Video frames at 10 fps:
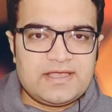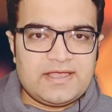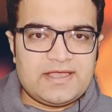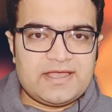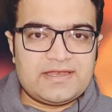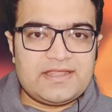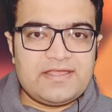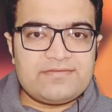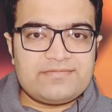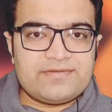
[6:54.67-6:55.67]
and
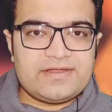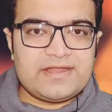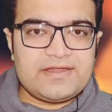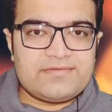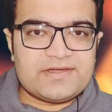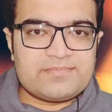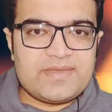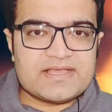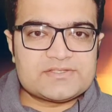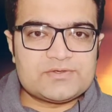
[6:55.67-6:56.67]
if it
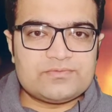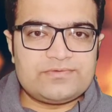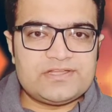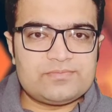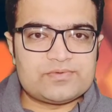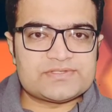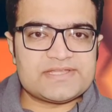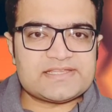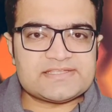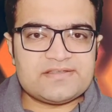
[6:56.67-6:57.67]
makes you feel
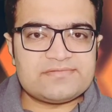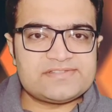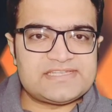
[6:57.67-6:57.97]
possessive,